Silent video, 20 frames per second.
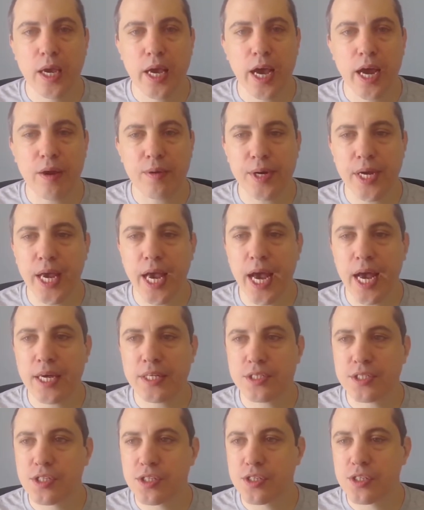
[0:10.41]
Harry
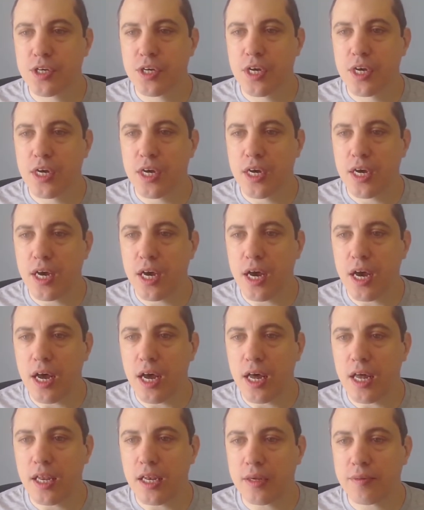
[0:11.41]
asks.
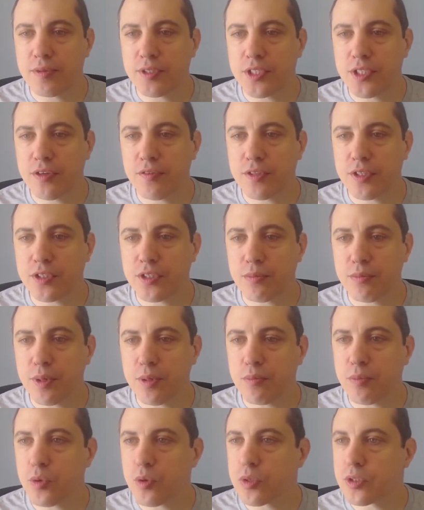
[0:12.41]
Let me see if there's a
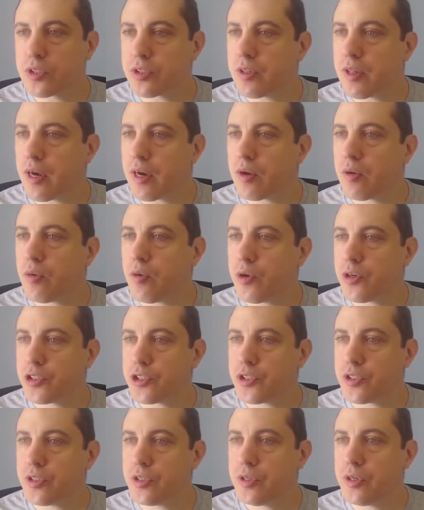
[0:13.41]
bit more to that
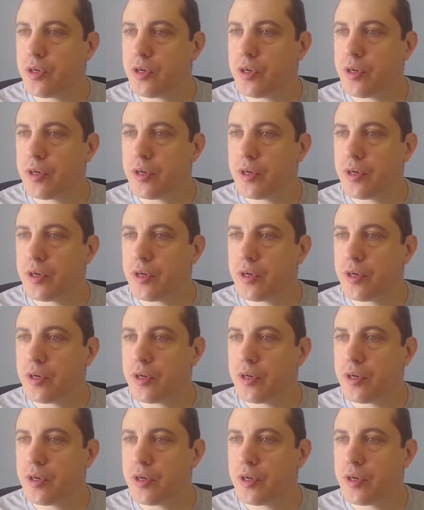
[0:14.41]
question.